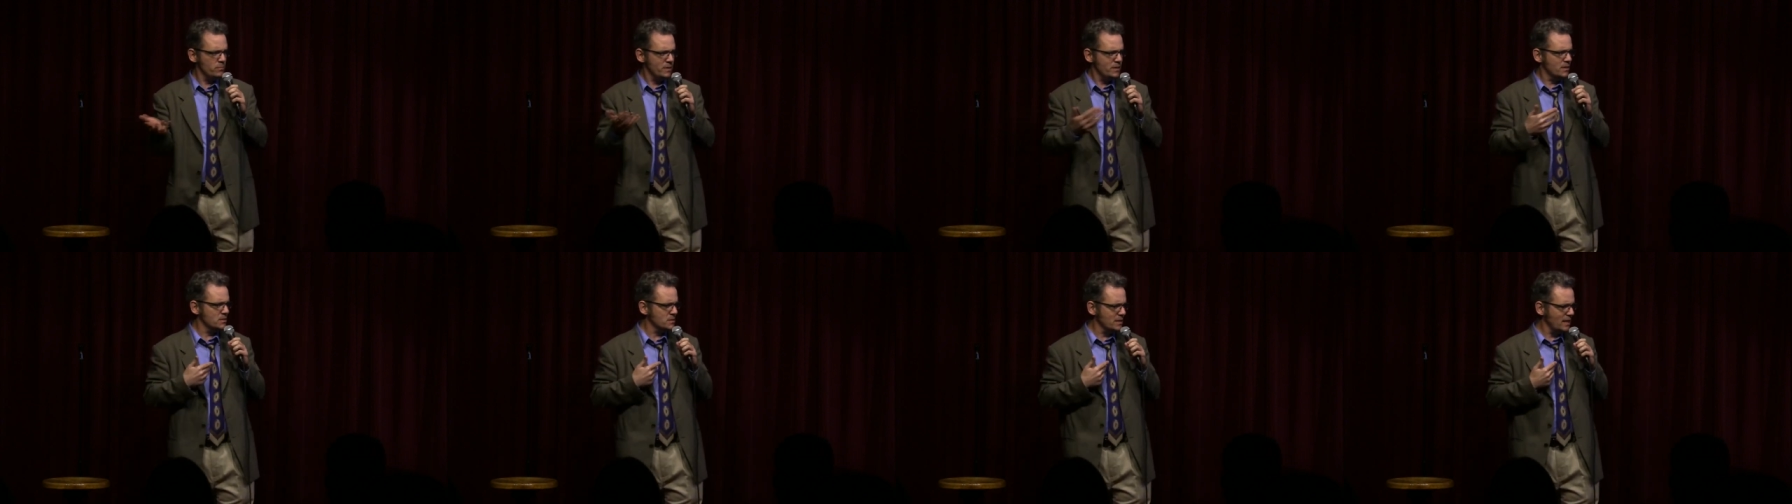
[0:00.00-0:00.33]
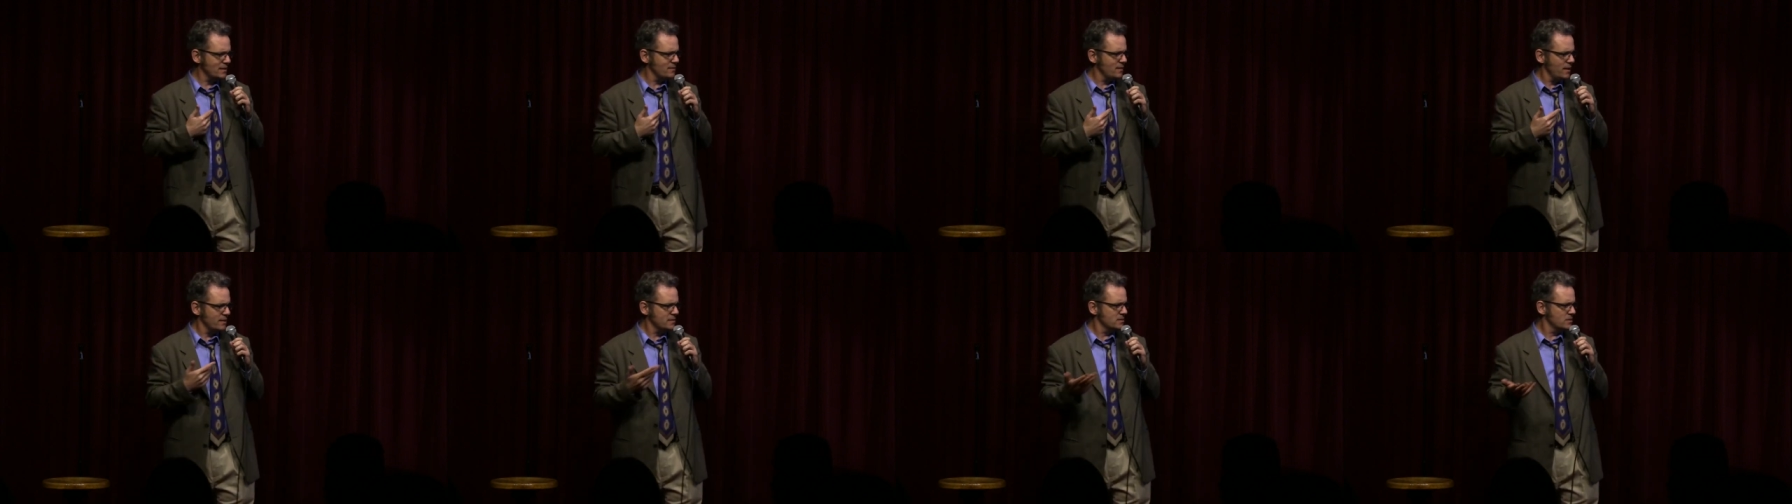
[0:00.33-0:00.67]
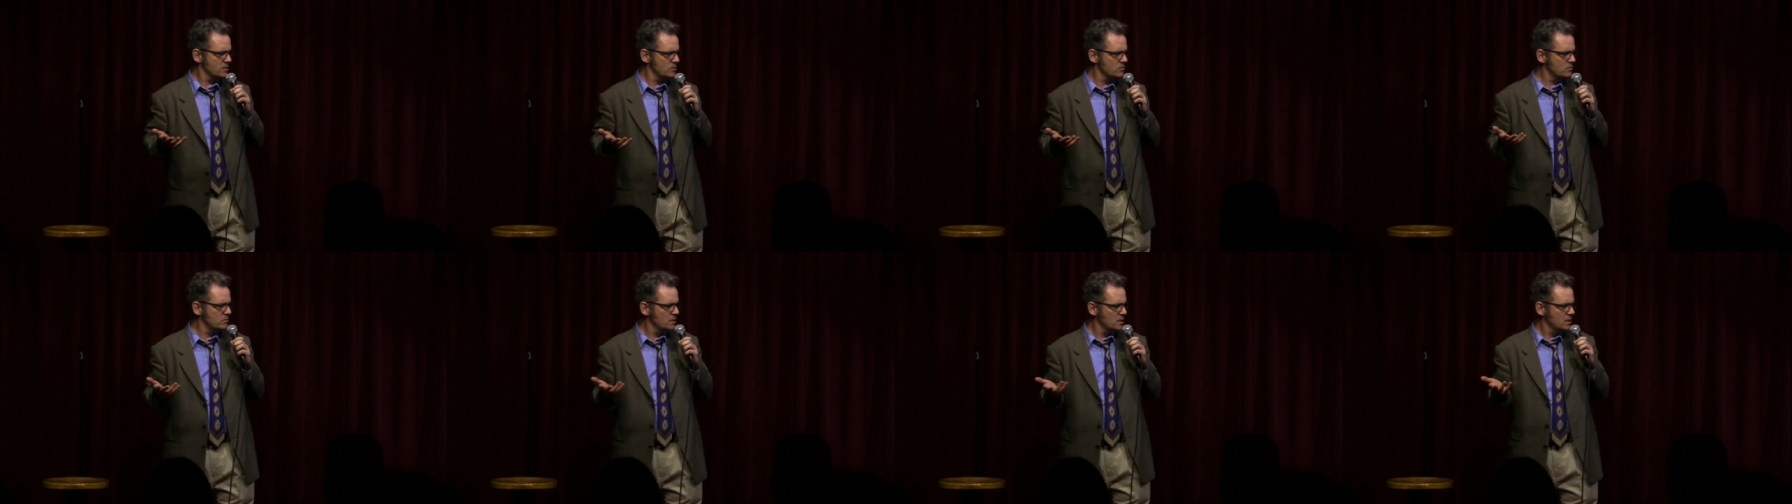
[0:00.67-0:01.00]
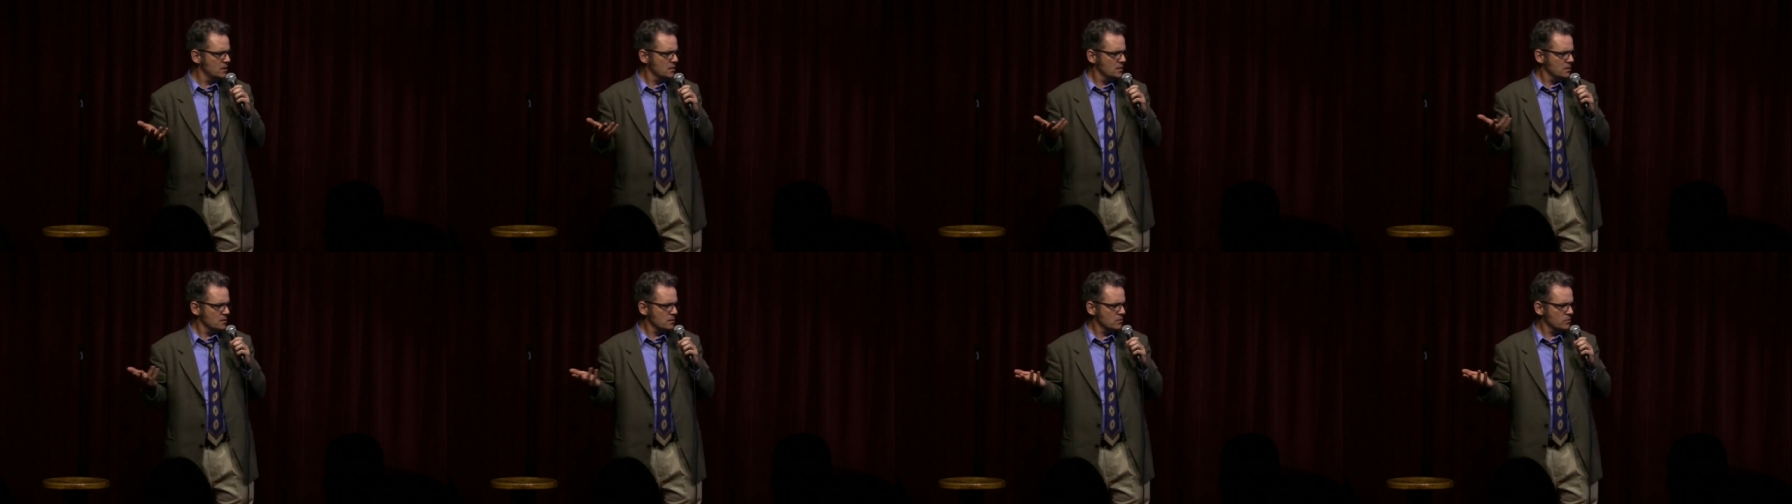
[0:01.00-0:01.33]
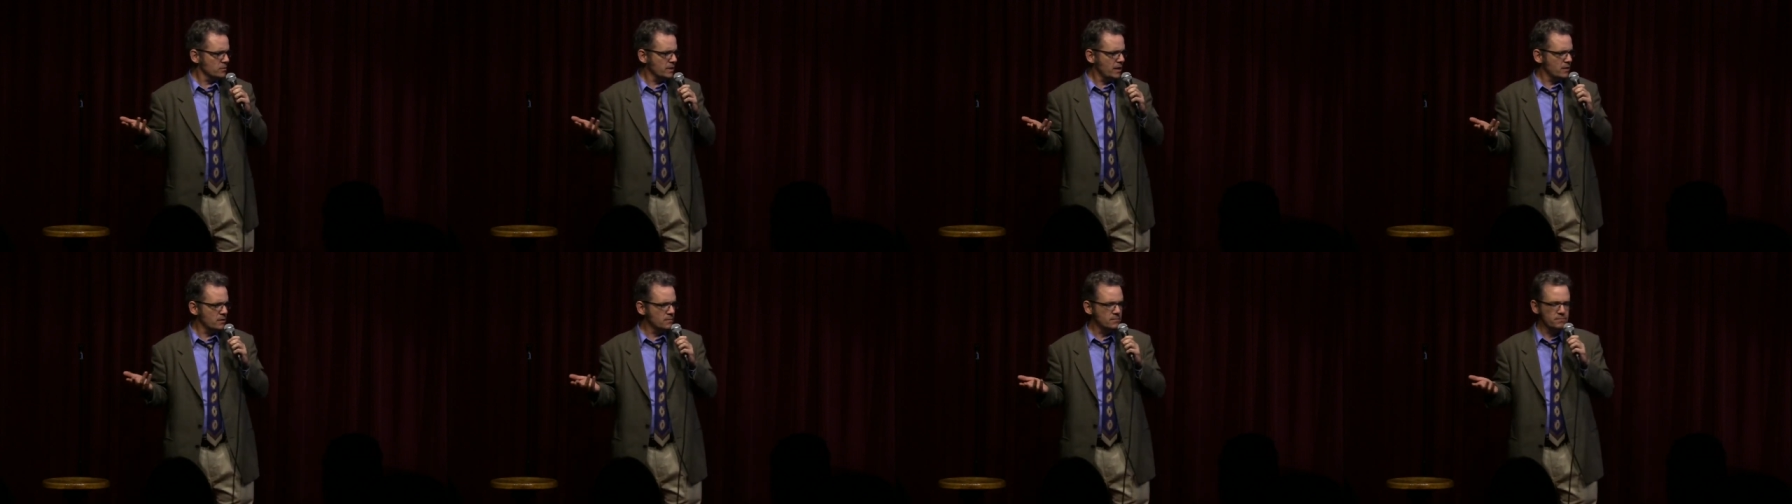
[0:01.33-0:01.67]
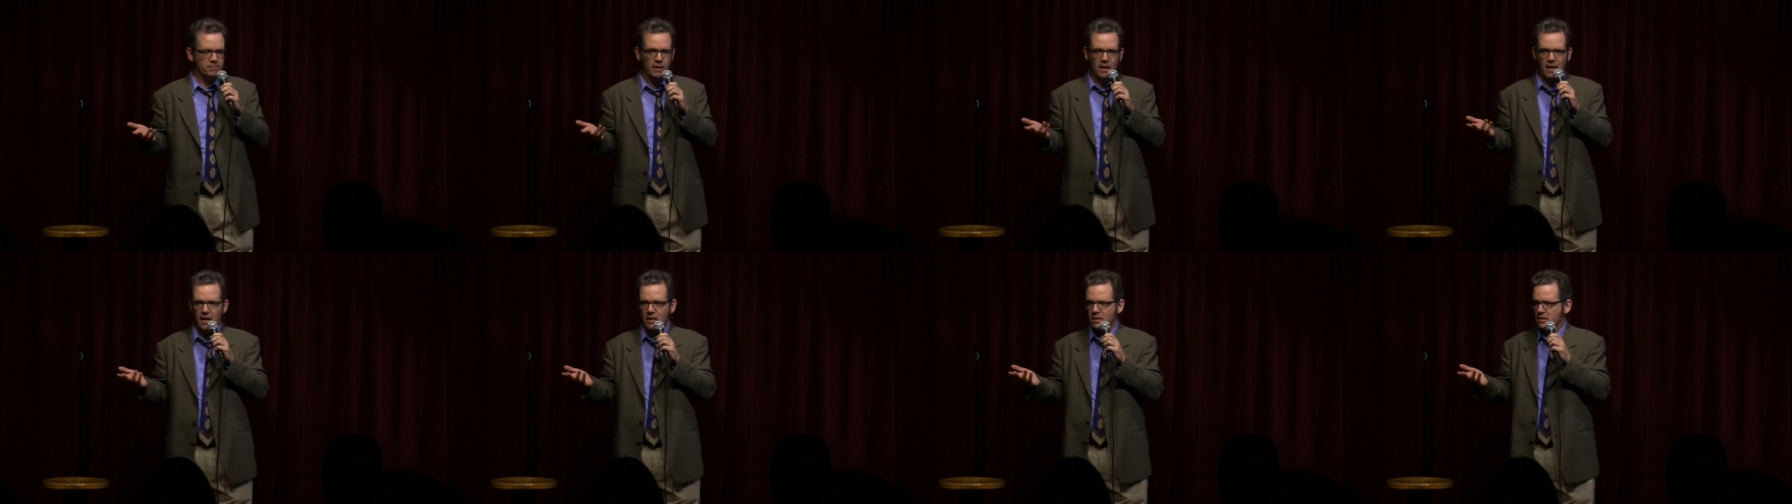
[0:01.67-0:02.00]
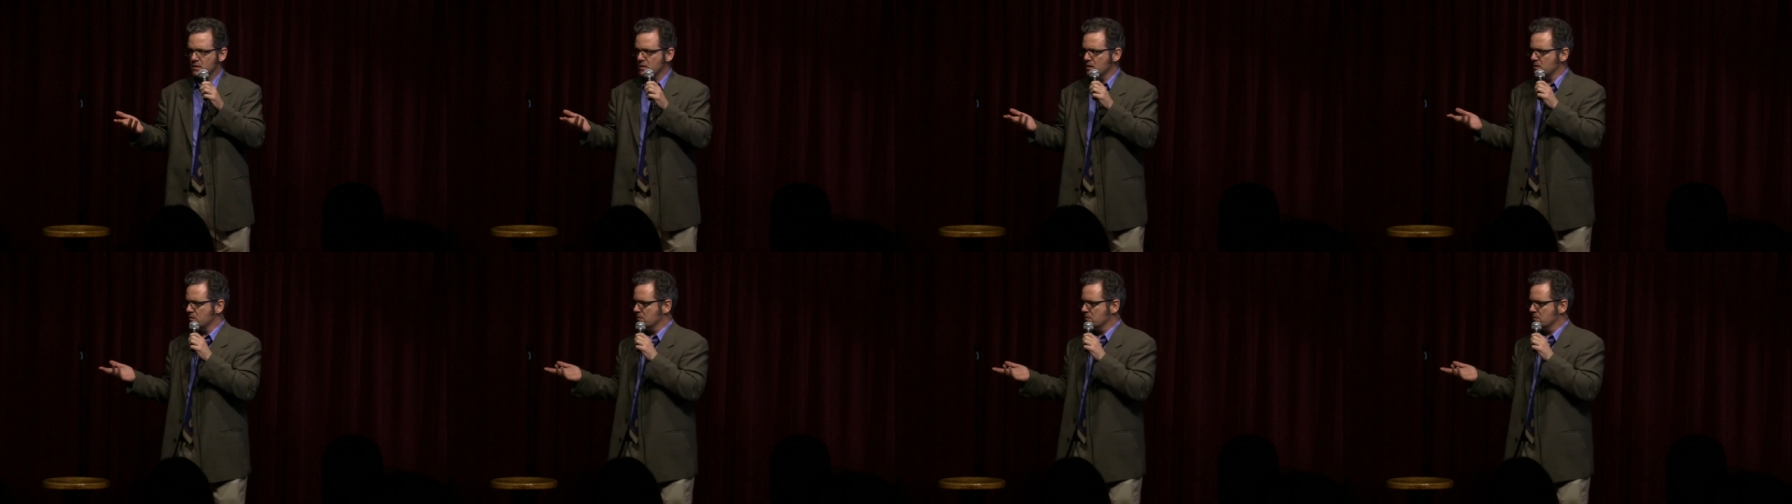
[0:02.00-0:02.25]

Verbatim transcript: Because I'd like to learn how to box